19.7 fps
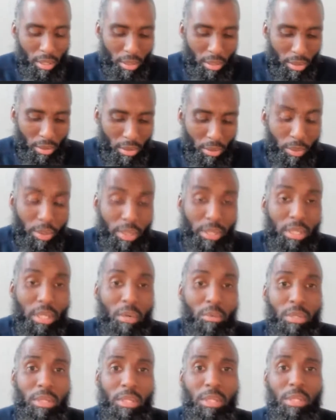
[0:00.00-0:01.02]
Well, we're
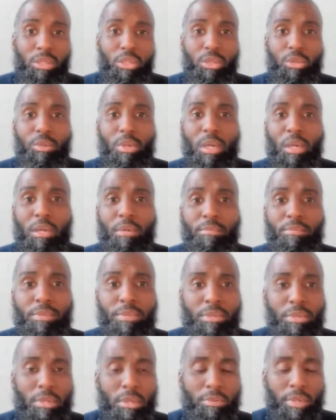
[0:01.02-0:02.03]
done with the issue of
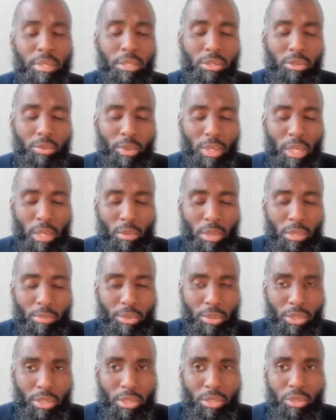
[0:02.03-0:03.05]
preserving. This is what I want to
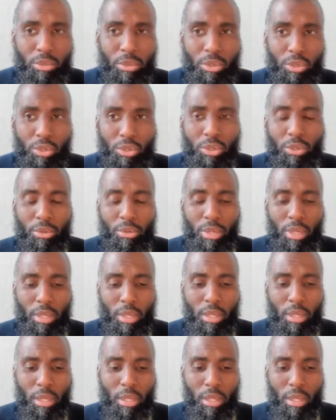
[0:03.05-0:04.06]
present to you
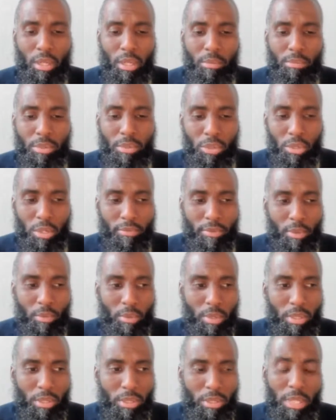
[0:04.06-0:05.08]
concerning preserving
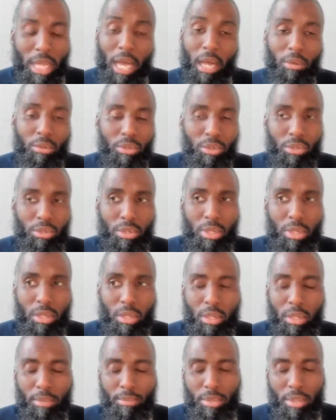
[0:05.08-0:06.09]
one's doubts.
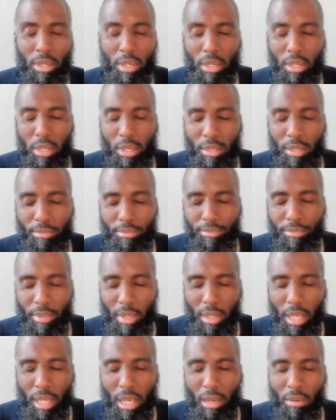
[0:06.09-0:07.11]

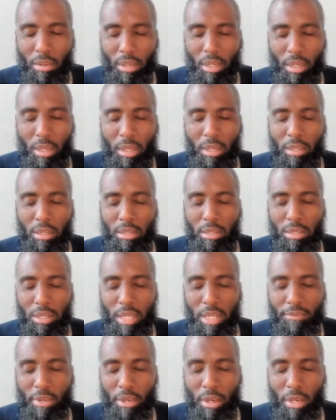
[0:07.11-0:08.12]
How Allah
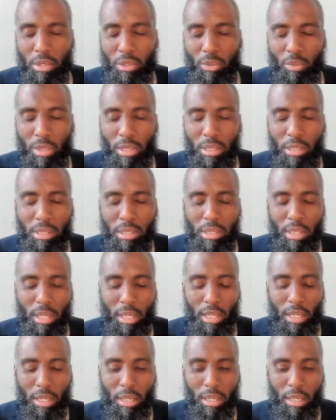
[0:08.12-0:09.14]
safeguards one's
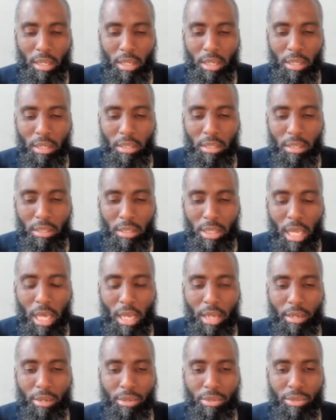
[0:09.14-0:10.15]

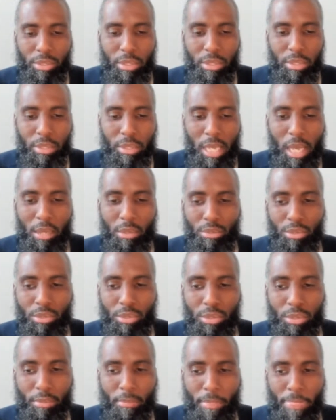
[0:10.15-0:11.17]
desires and doubts